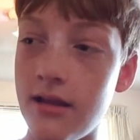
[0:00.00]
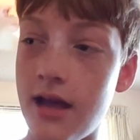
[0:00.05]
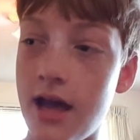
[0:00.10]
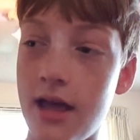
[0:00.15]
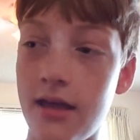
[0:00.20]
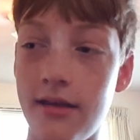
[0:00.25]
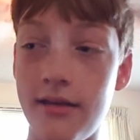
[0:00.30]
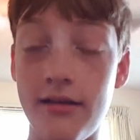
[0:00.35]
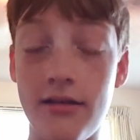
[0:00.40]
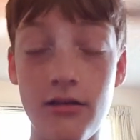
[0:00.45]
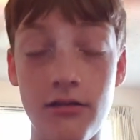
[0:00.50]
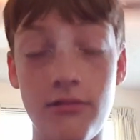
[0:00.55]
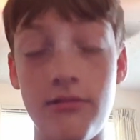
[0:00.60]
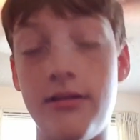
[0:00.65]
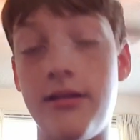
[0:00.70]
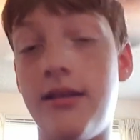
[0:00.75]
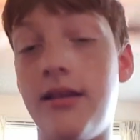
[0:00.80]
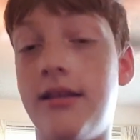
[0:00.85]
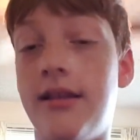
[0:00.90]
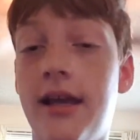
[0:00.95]
I think you'll
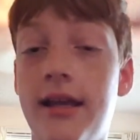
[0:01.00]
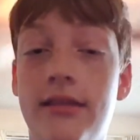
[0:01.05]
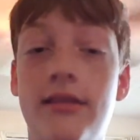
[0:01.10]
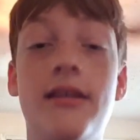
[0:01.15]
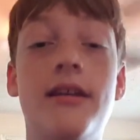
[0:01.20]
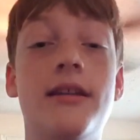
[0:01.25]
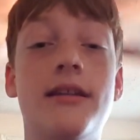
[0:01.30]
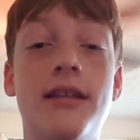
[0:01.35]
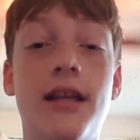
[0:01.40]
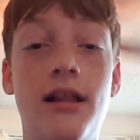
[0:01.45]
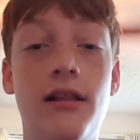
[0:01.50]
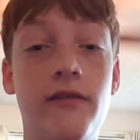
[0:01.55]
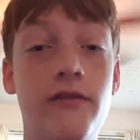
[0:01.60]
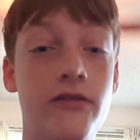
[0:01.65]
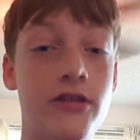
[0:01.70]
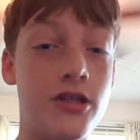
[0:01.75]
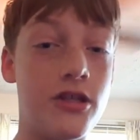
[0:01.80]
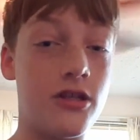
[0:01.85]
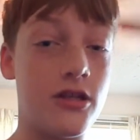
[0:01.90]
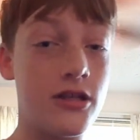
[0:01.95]
really like the
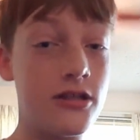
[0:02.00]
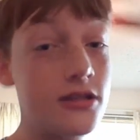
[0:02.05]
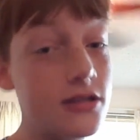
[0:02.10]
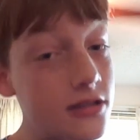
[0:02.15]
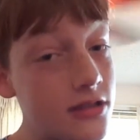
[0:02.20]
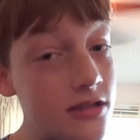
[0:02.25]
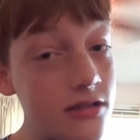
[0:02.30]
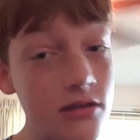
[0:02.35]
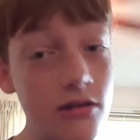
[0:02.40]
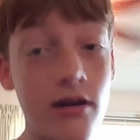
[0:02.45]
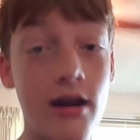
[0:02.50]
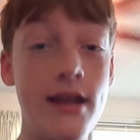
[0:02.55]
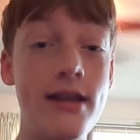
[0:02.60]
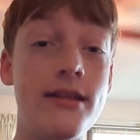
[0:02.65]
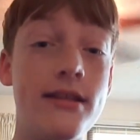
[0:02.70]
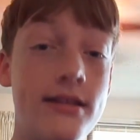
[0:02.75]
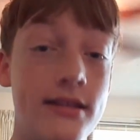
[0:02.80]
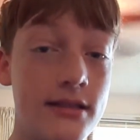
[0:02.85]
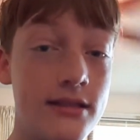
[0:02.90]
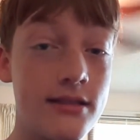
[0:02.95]
Intellivision, because it's a
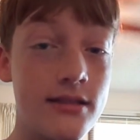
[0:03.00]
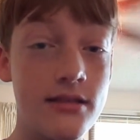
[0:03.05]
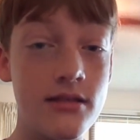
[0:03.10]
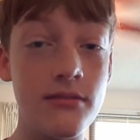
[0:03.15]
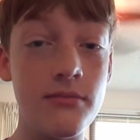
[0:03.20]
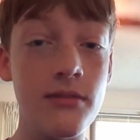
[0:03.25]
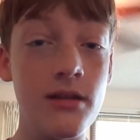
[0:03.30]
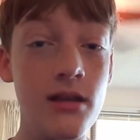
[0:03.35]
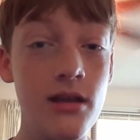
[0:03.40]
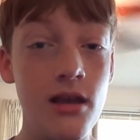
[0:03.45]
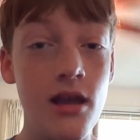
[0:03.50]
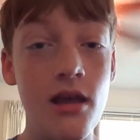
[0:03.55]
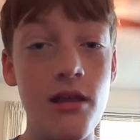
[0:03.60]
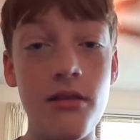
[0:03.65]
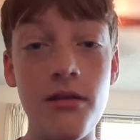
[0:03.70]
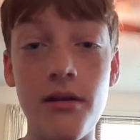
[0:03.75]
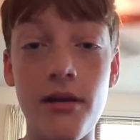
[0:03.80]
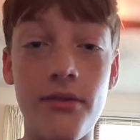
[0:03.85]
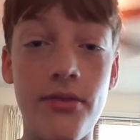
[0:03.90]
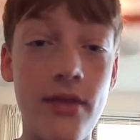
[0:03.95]
great system.
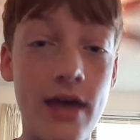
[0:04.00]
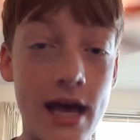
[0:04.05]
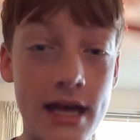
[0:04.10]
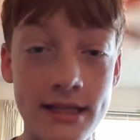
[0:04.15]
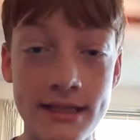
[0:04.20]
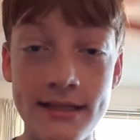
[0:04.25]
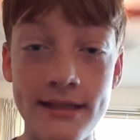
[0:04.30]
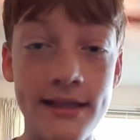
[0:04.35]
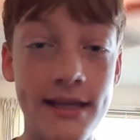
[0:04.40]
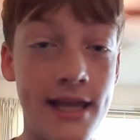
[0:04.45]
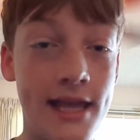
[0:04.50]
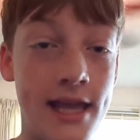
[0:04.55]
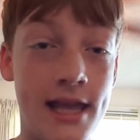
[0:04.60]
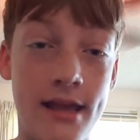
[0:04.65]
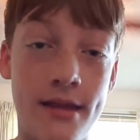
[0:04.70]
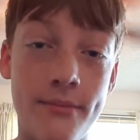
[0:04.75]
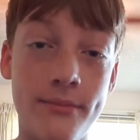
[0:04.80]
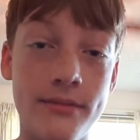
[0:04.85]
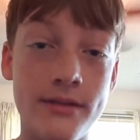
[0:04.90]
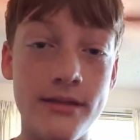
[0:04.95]
There are 1,000
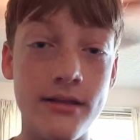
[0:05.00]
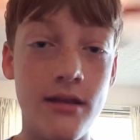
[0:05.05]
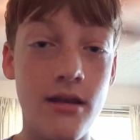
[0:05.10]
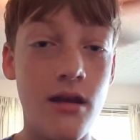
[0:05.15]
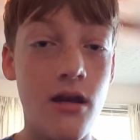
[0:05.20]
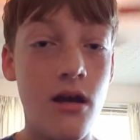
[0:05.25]
games,